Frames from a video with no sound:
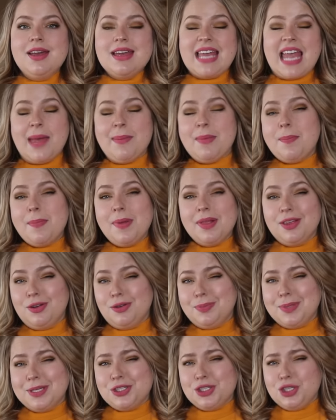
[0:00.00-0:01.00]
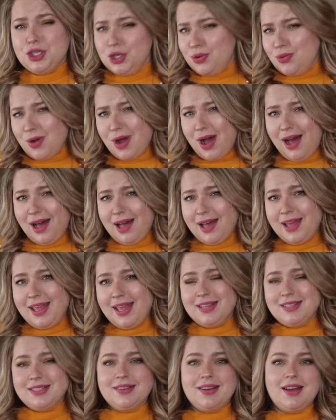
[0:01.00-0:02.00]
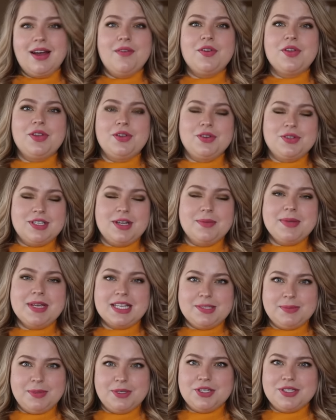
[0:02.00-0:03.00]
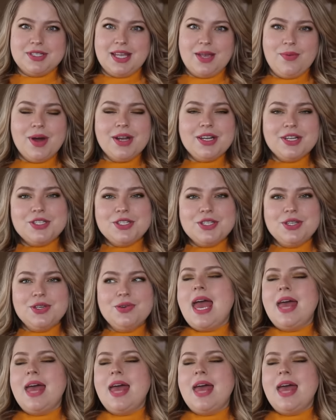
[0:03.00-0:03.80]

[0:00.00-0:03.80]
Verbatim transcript: came up a little bit too high and didn't cover their stomach as much as they wanted to,